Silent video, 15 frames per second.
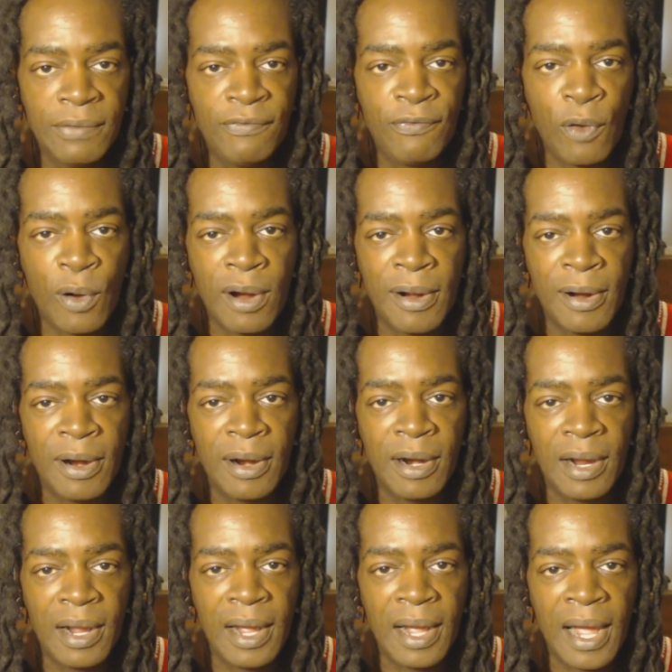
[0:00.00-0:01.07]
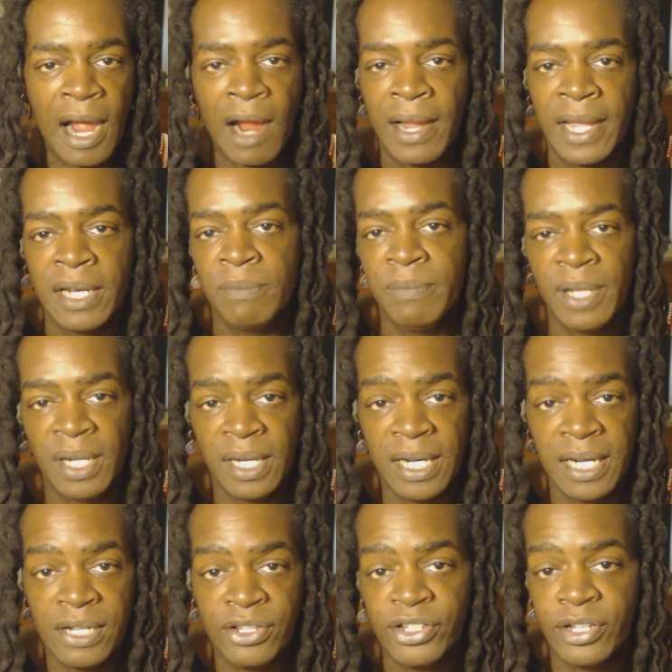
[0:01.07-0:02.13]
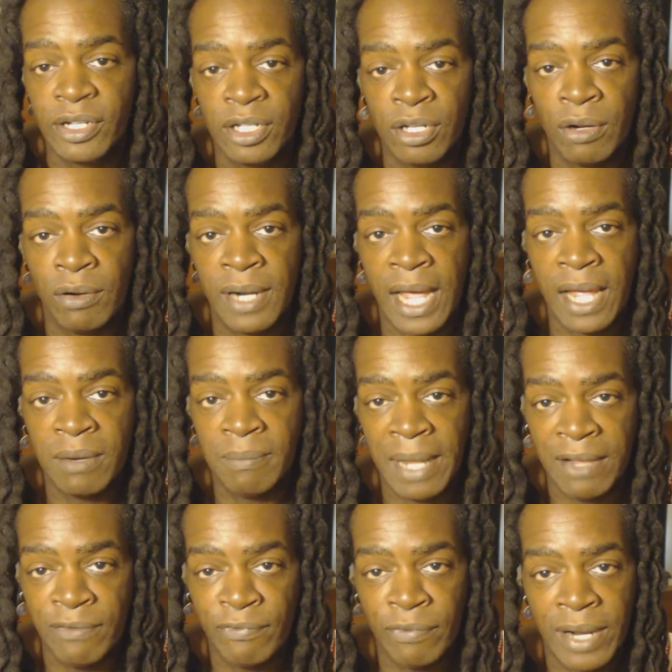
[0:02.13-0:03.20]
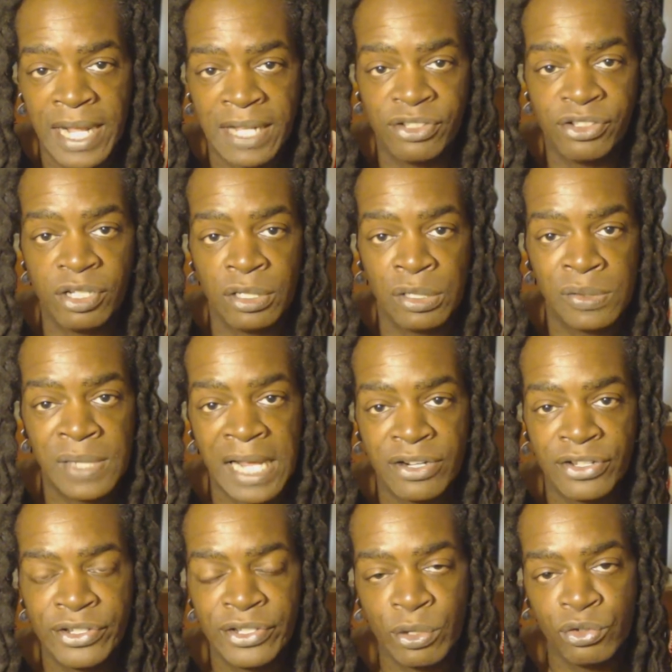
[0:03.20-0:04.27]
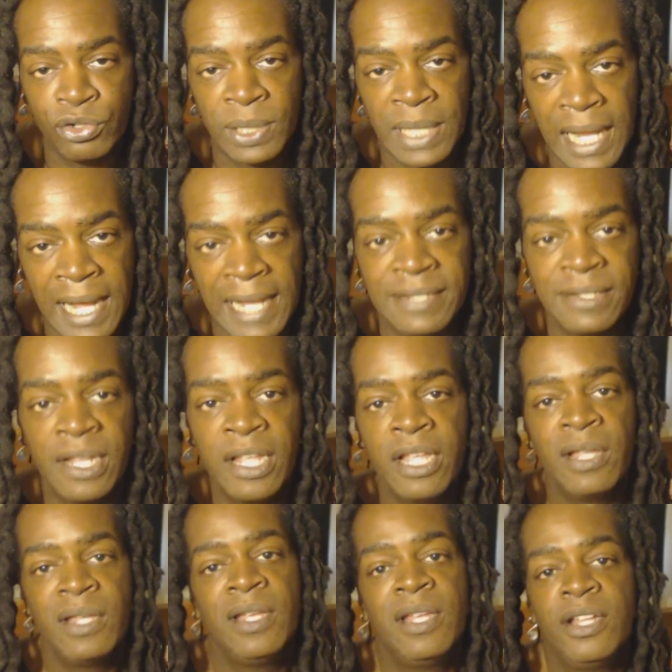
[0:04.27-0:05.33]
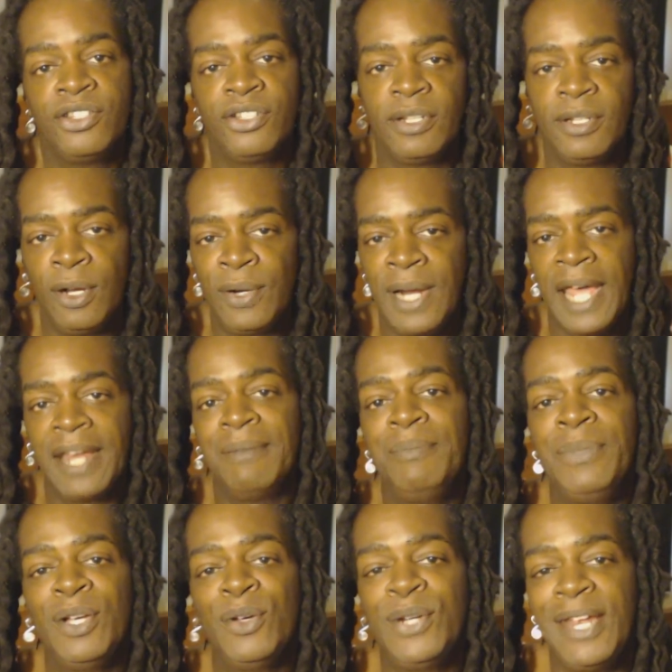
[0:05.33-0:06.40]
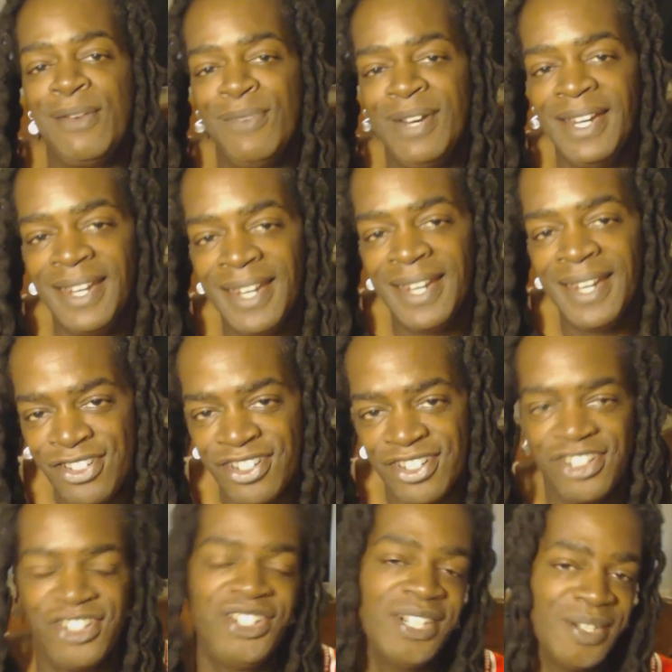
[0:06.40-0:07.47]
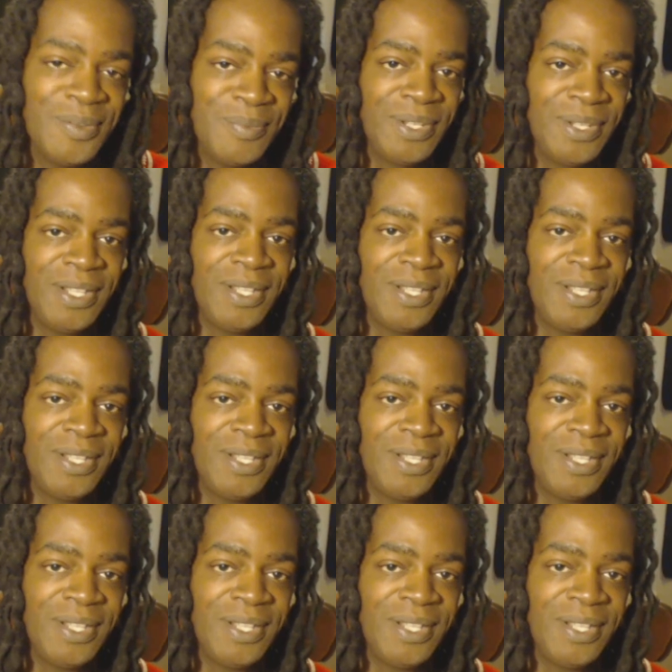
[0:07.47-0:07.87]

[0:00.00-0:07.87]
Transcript: for our inability to learn how to make friends, to learn how to socialize, to learn how to build a relationship.